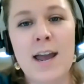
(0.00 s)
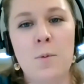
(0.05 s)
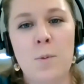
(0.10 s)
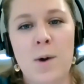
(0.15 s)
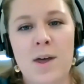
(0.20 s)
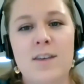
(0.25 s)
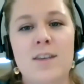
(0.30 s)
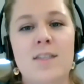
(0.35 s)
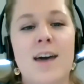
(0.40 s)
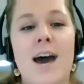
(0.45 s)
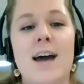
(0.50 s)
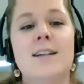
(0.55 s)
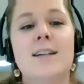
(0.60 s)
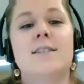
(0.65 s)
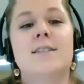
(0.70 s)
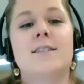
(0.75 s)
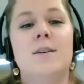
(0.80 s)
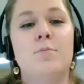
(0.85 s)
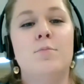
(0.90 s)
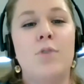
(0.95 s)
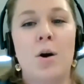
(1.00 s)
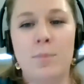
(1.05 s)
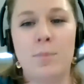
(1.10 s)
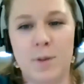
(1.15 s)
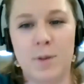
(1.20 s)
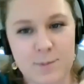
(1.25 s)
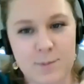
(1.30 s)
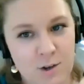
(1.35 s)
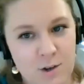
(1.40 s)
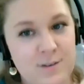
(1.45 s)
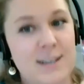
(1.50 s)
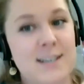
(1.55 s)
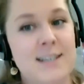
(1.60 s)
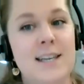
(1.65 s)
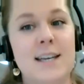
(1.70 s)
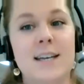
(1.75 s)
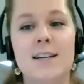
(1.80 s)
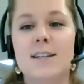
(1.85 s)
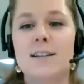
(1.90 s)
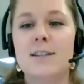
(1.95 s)
whether that's problem solving
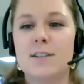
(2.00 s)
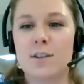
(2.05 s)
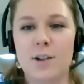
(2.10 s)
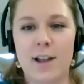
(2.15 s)
skills,